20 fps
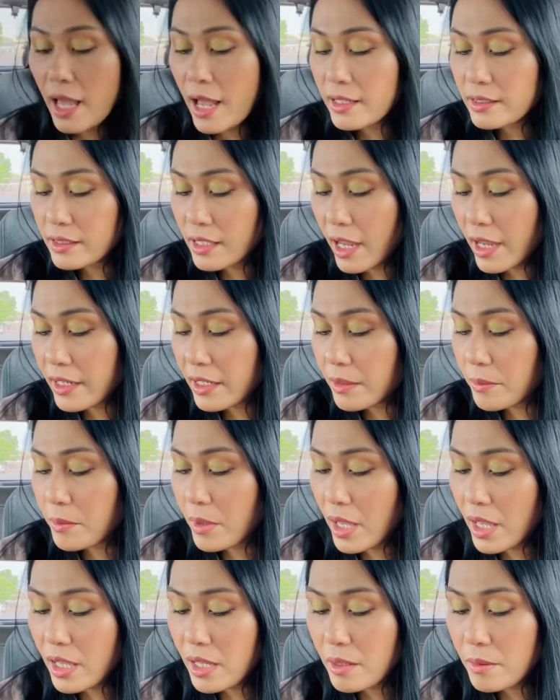last item
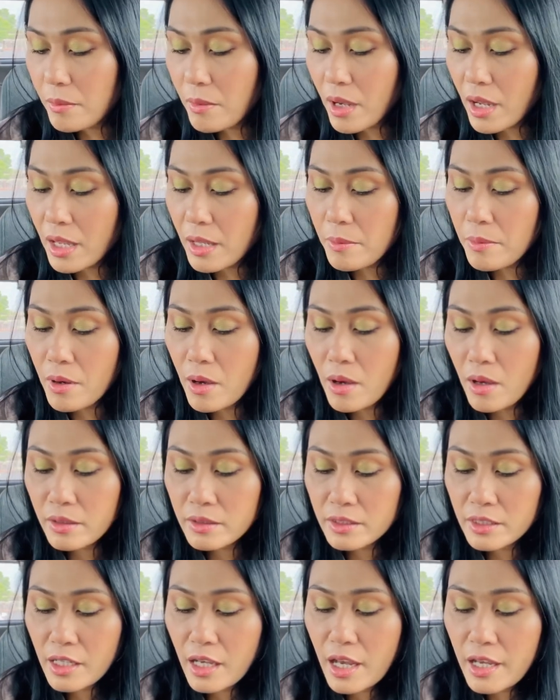in my
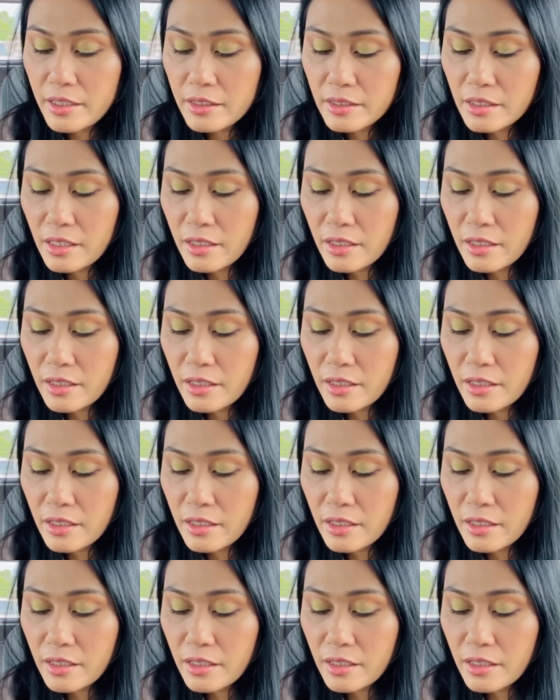box, guys,